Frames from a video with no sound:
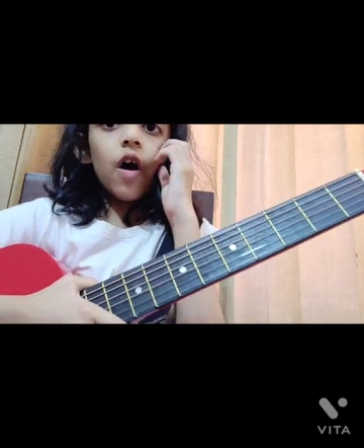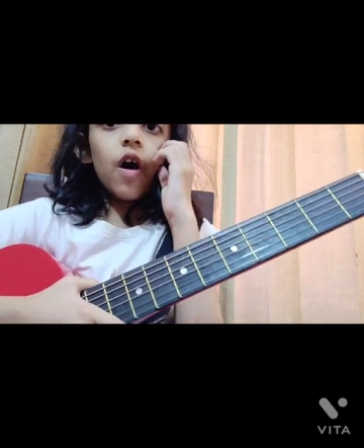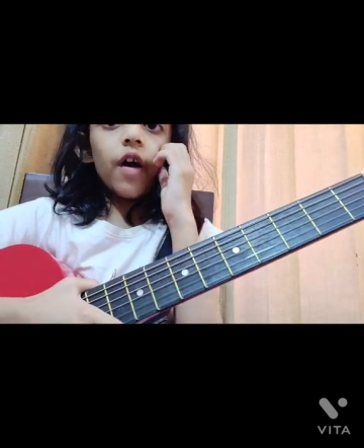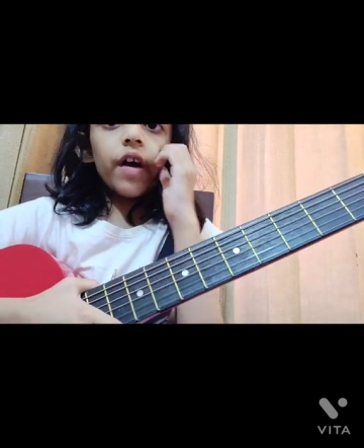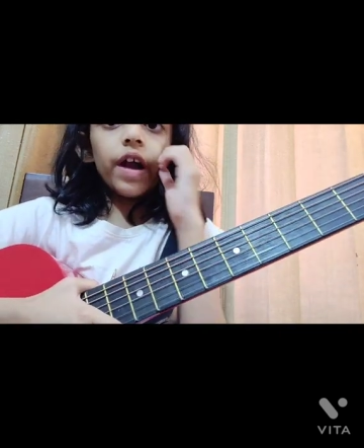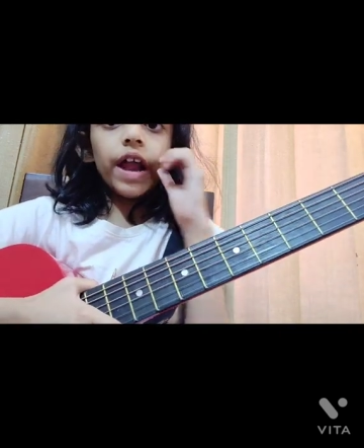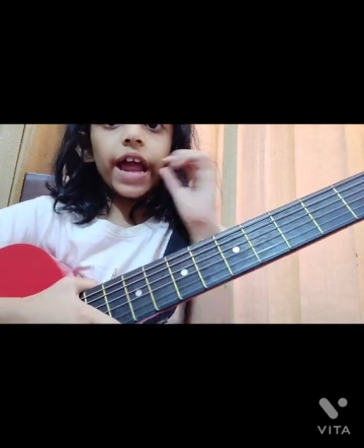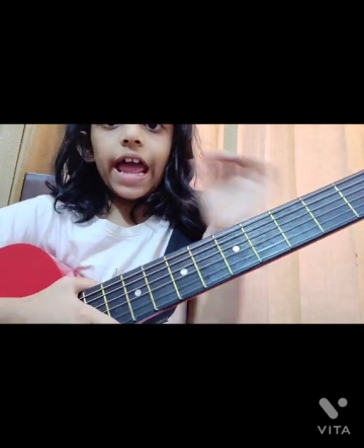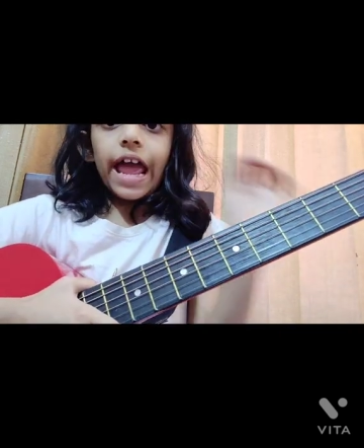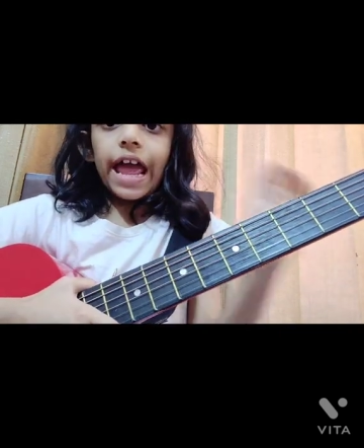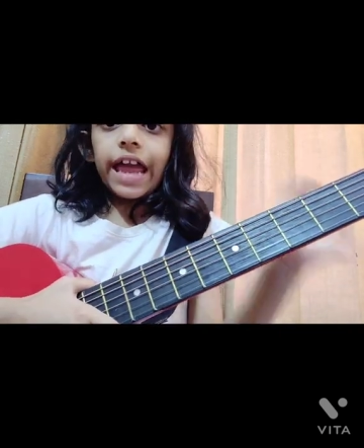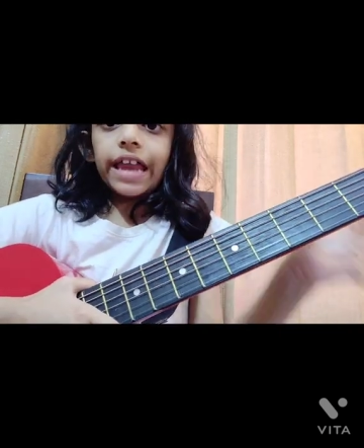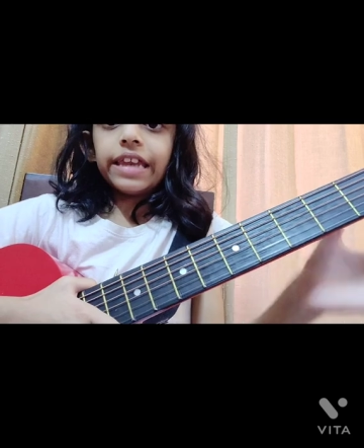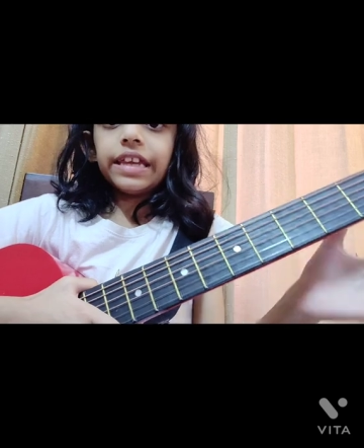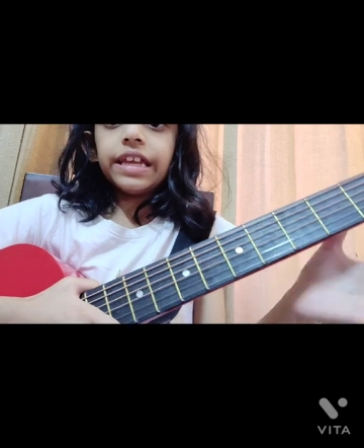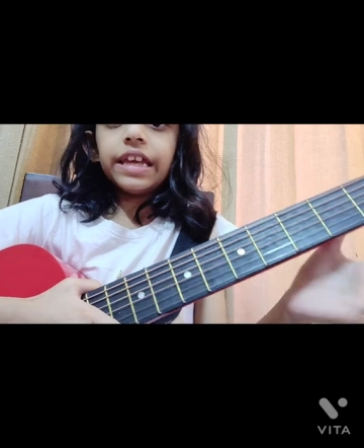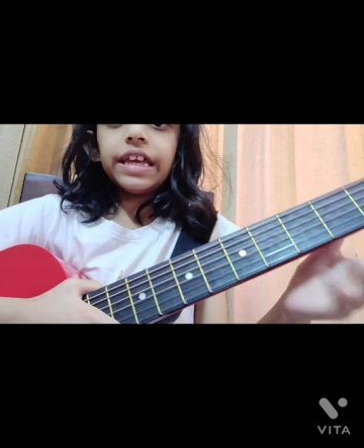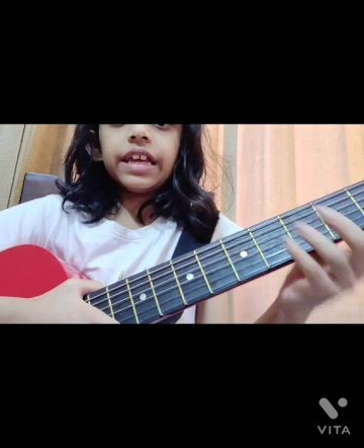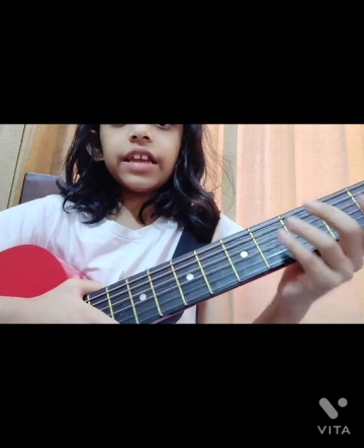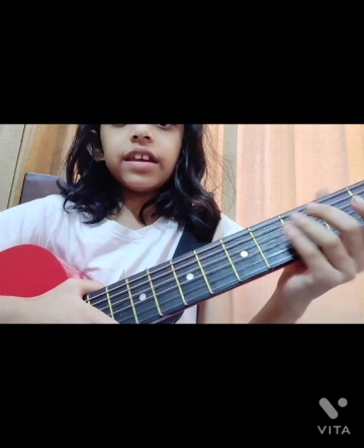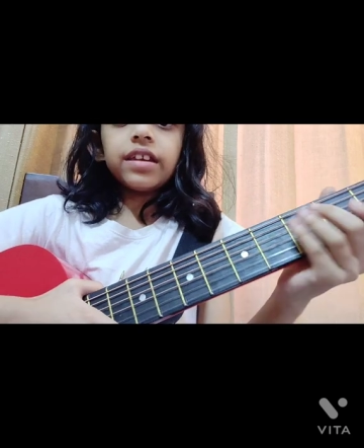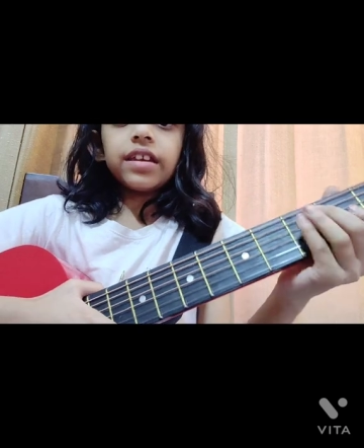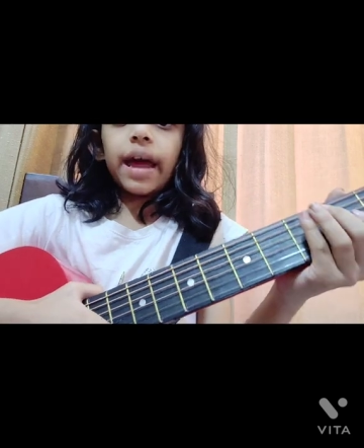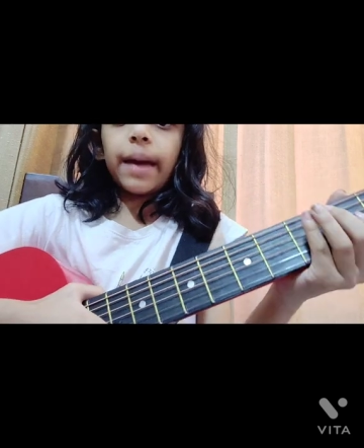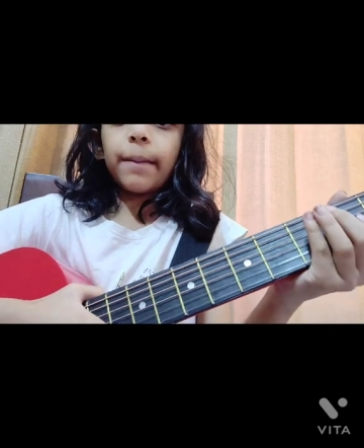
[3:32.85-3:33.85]
or
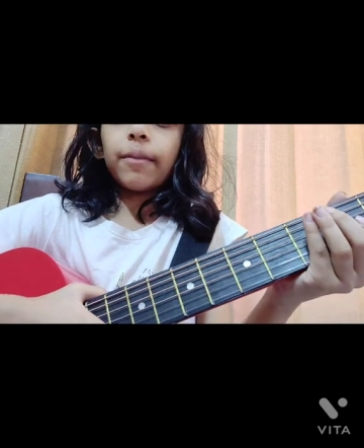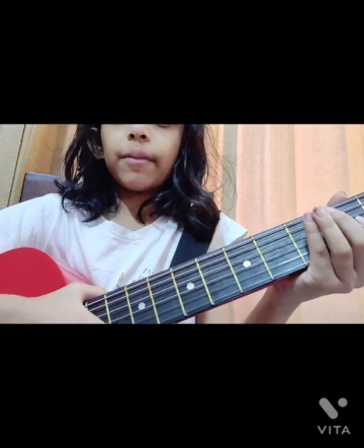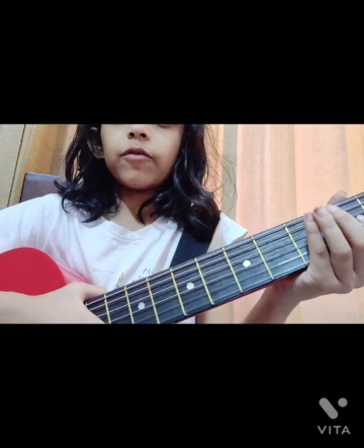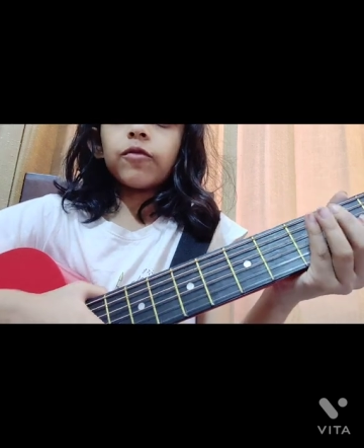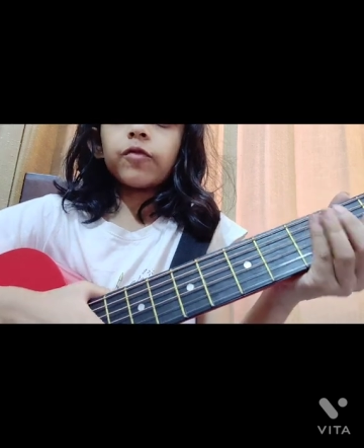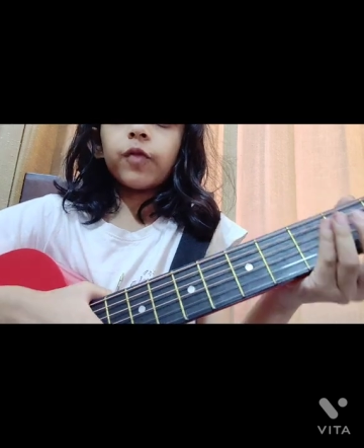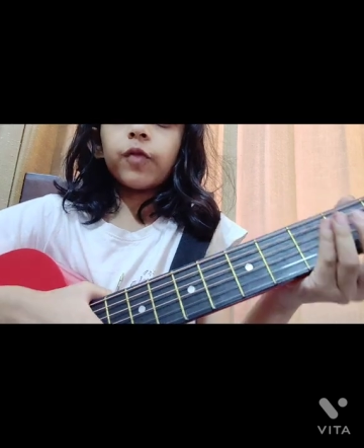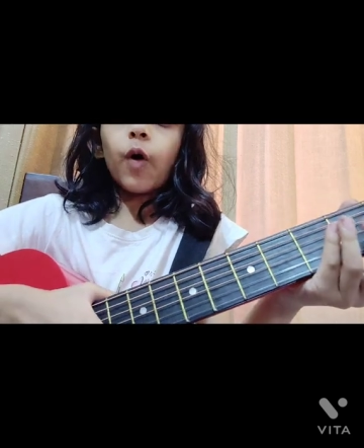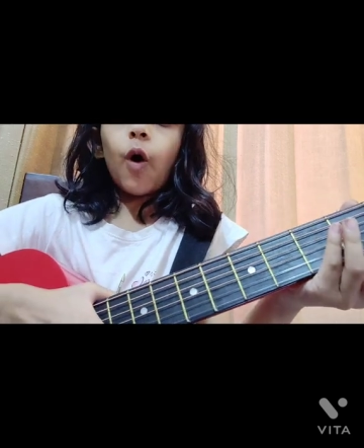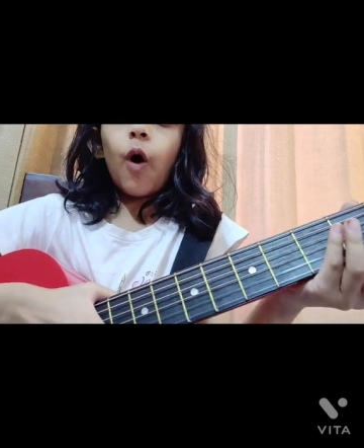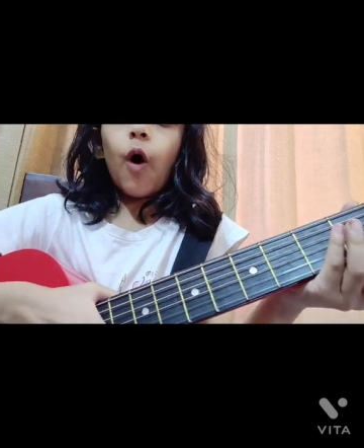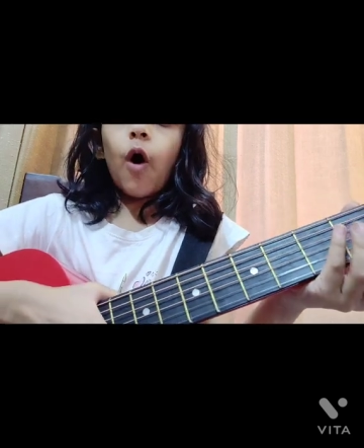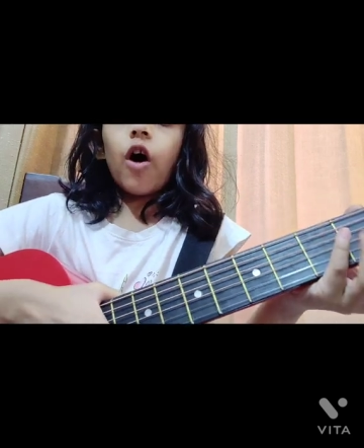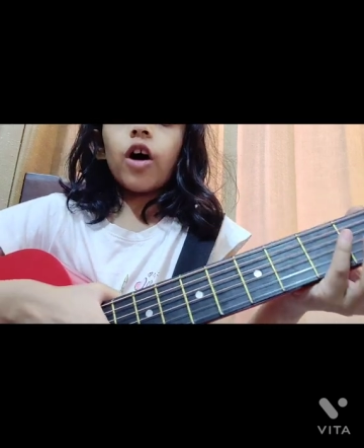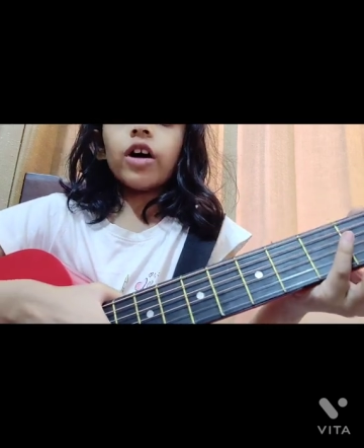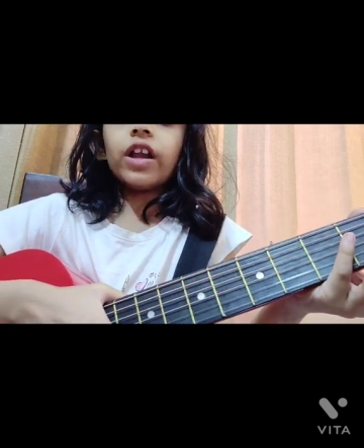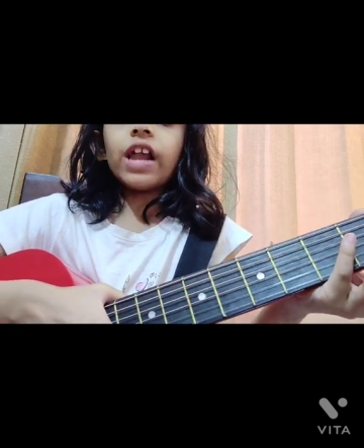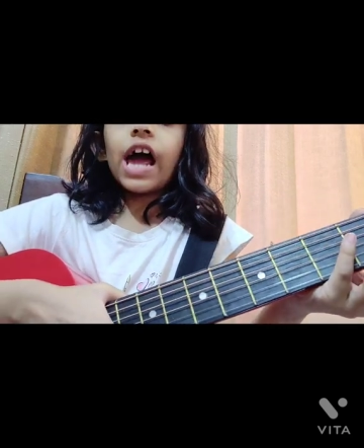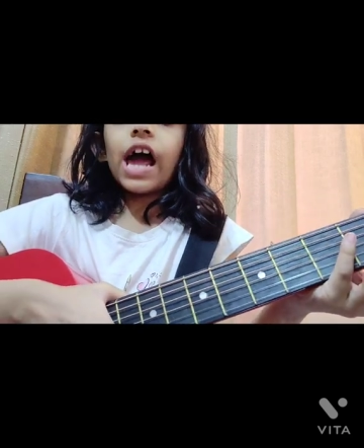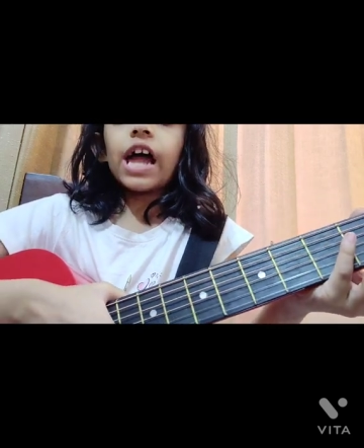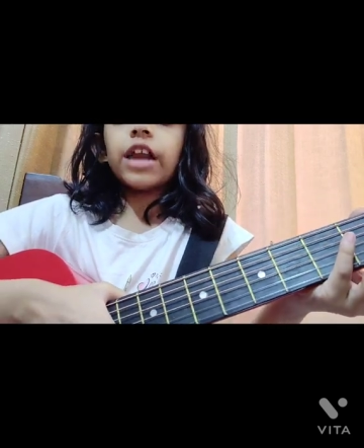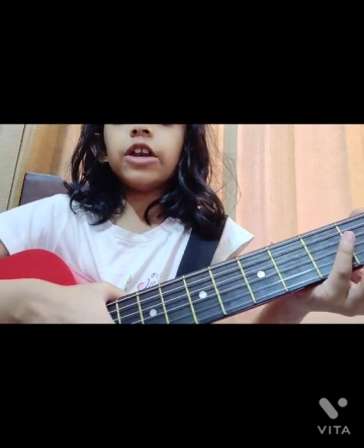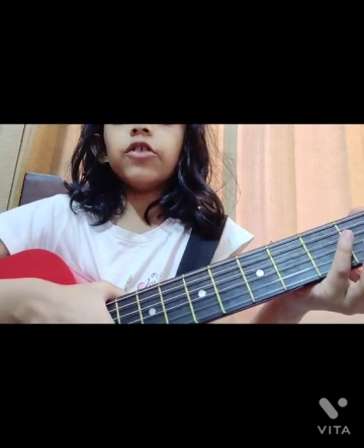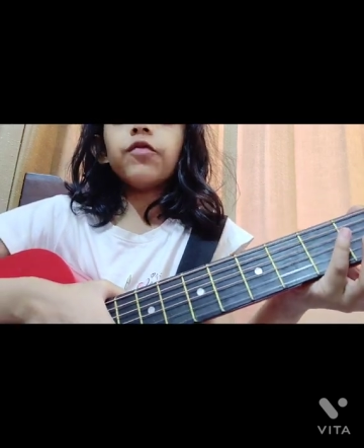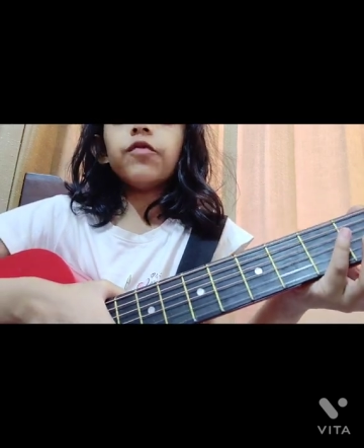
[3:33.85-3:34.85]
any type of
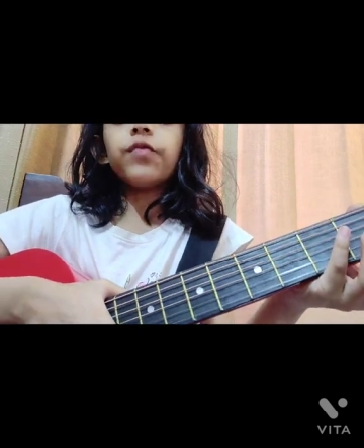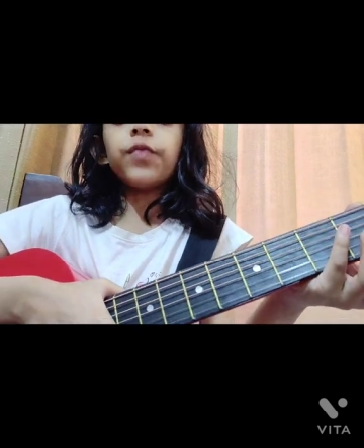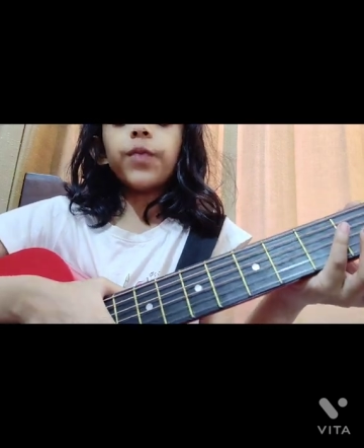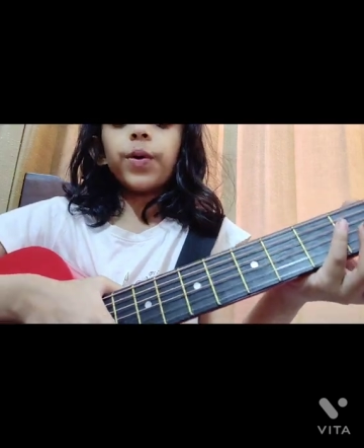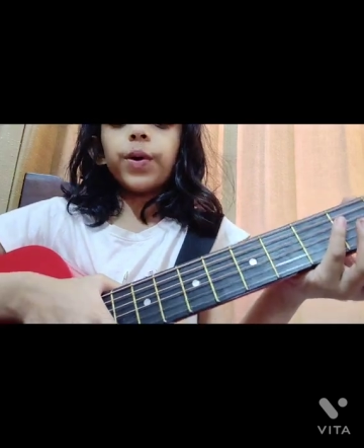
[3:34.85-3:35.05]
chord and you